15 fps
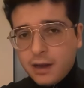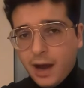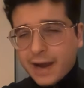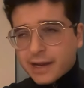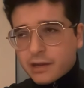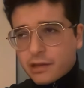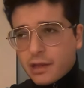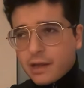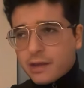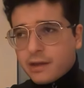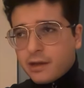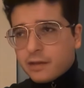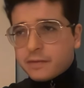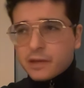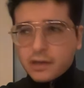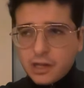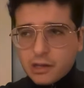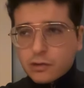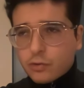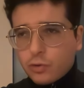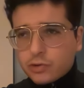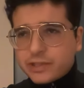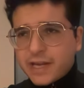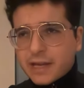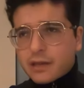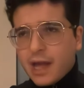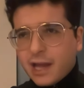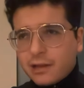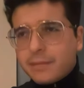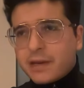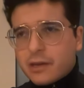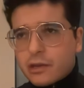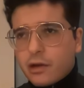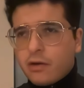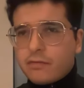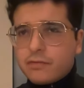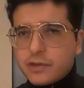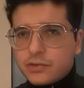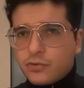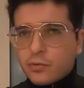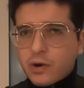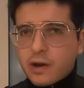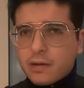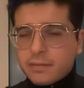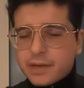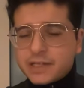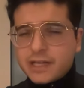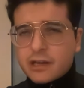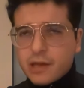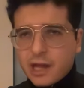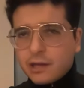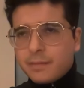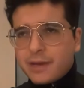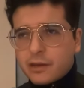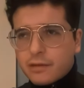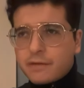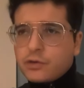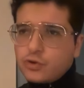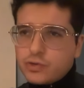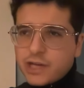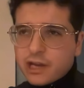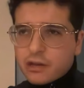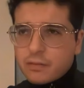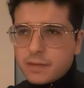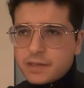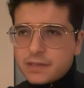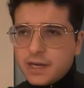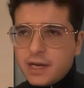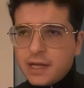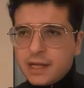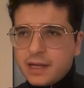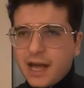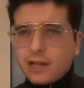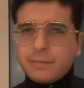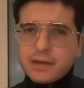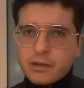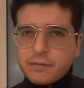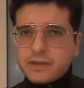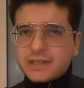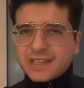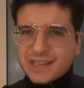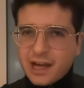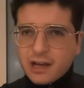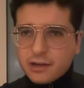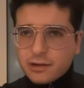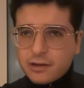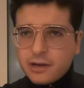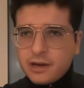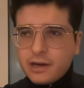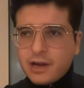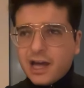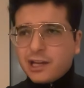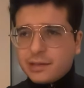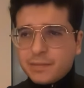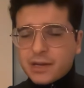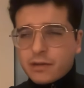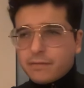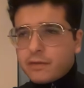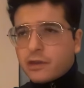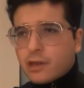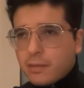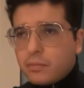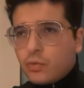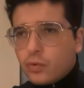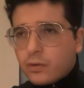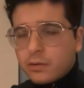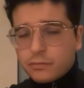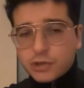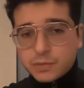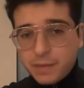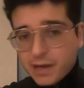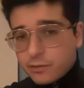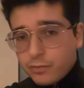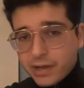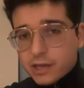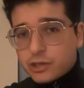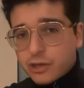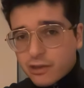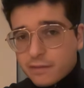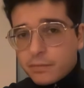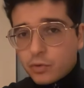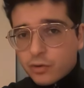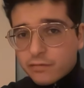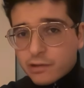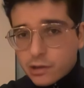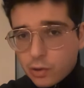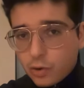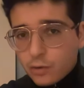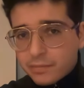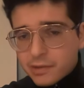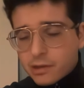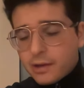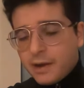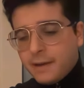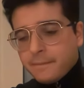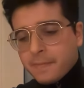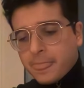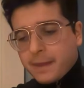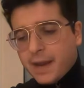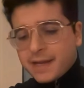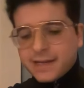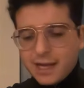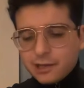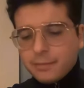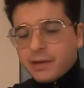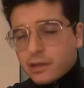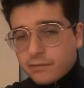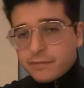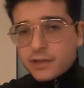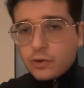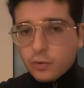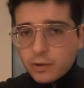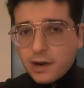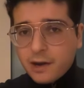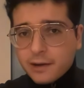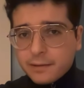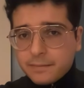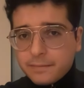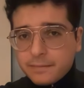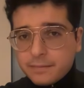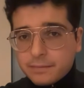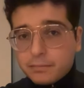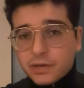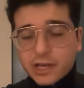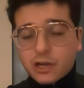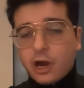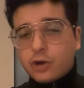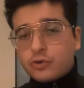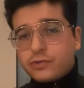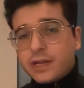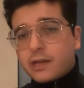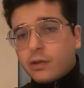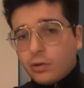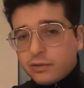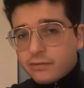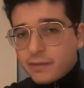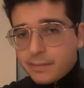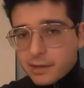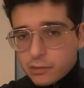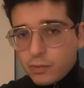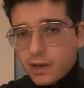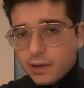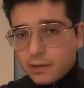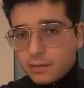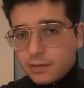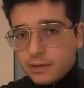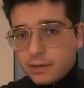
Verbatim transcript: I could say the Sea Scroll takes elements of the Torah, it takes elements of the New Testament, elements of the Tanakh, elements of the Zabur, which by the way is just the book of Psalms, and elements of the Quran, but it contradicts all of them as well.